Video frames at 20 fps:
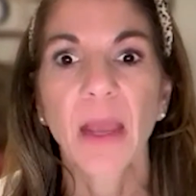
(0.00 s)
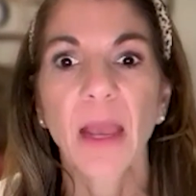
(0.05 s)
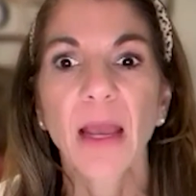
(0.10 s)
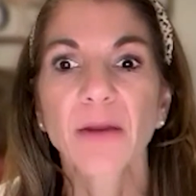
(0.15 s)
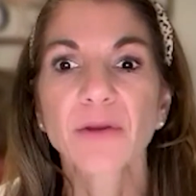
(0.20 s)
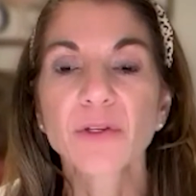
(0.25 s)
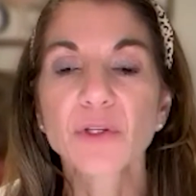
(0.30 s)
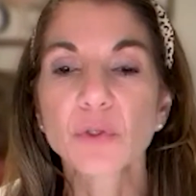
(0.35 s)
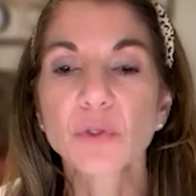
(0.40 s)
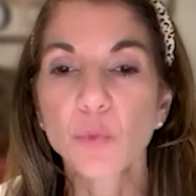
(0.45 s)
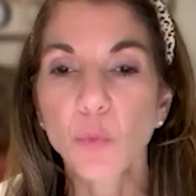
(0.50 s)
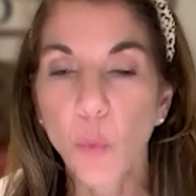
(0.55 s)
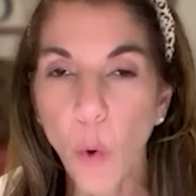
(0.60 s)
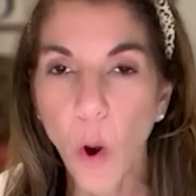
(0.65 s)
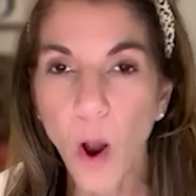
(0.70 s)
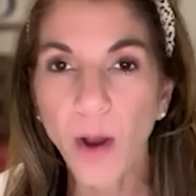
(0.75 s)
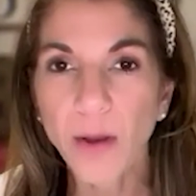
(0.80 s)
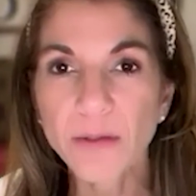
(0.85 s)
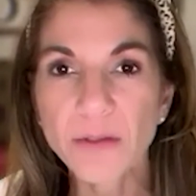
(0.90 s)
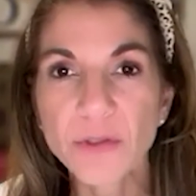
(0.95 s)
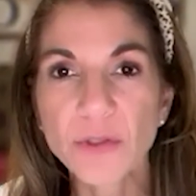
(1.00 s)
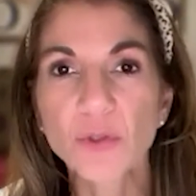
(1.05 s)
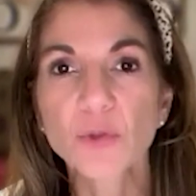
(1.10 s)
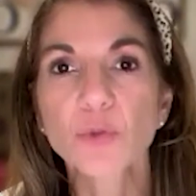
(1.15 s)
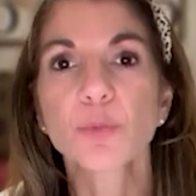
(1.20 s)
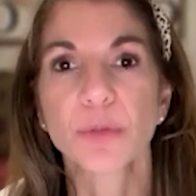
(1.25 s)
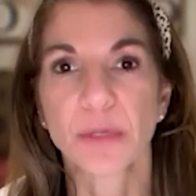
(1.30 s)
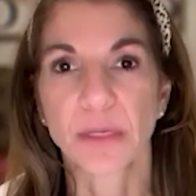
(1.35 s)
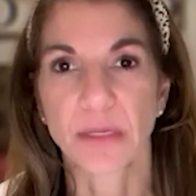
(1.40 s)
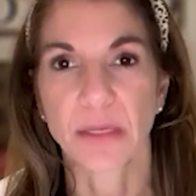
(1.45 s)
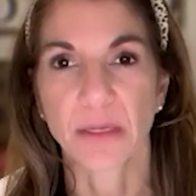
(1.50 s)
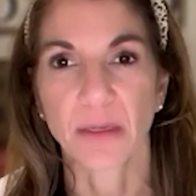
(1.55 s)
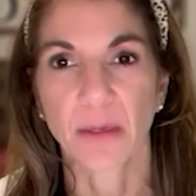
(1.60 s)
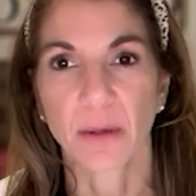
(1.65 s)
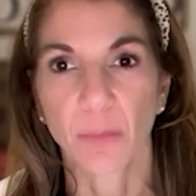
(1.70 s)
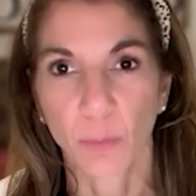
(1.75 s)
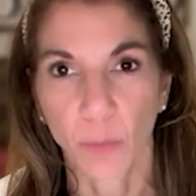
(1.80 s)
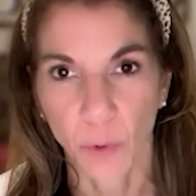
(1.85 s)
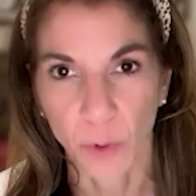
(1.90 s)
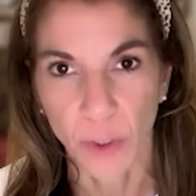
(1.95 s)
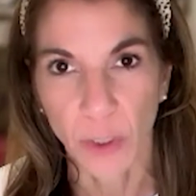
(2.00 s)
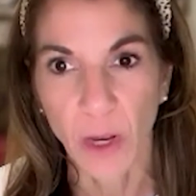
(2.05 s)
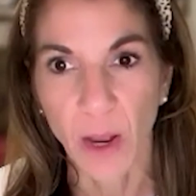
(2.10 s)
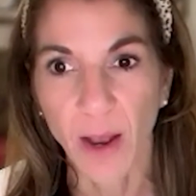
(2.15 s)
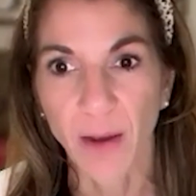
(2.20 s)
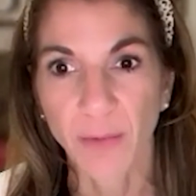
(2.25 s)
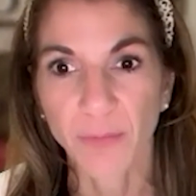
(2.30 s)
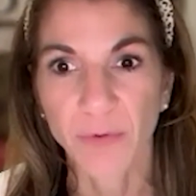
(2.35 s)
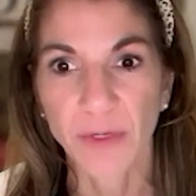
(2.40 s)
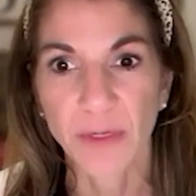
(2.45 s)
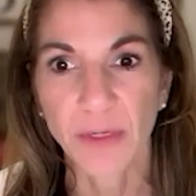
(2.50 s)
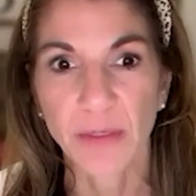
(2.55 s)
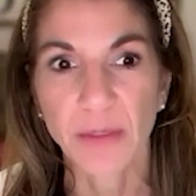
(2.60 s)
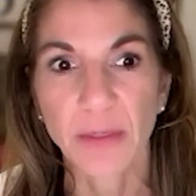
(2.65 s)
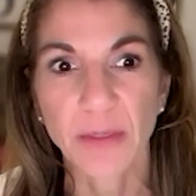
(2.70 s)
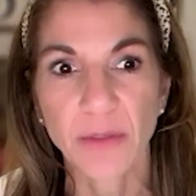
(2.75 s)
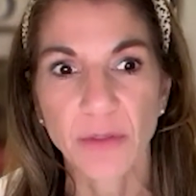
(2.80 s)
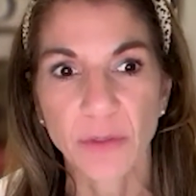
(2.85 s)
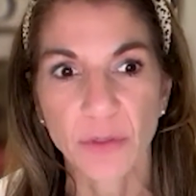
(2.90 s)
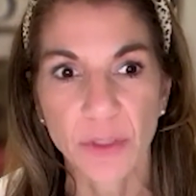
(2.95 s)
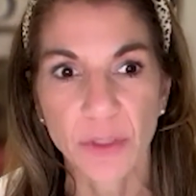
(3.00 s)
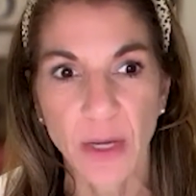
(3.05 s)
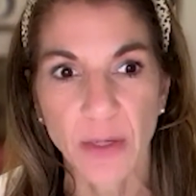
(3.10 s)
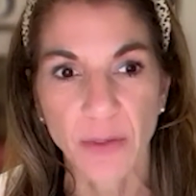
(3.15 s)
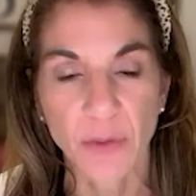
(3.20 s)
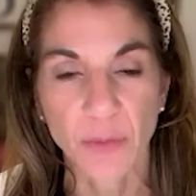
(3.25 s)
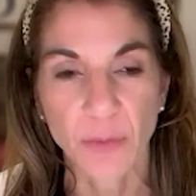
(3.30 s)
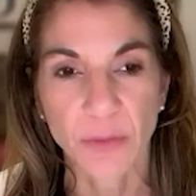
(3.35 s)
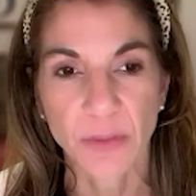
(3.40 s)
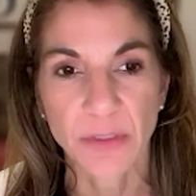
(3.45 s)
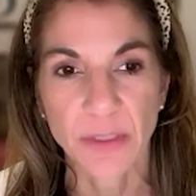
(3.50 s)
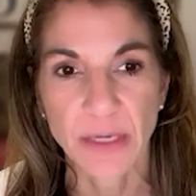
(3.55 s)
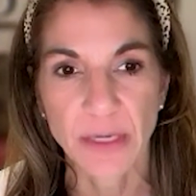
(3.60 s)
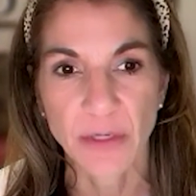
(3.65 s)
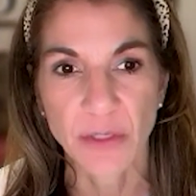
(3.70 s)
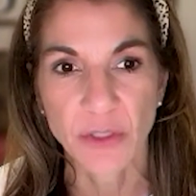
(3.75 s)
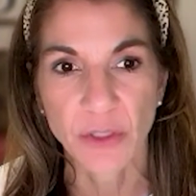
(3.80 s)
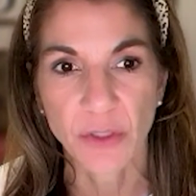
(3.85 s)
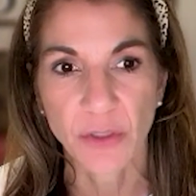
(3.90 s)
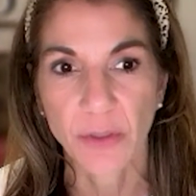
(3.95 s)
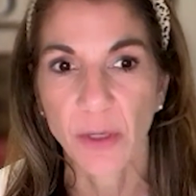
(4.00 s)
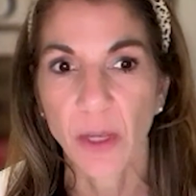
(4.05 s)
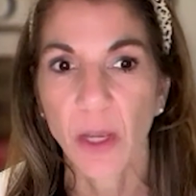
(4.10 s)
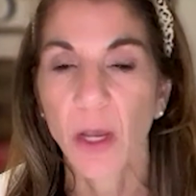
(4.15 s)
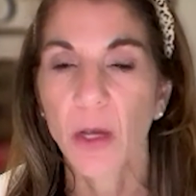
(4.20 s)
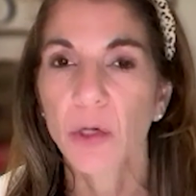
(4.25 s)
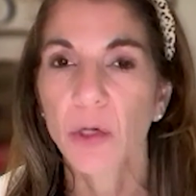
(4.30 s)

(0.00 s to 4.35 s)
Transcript: and you want to be more confident in your documentation,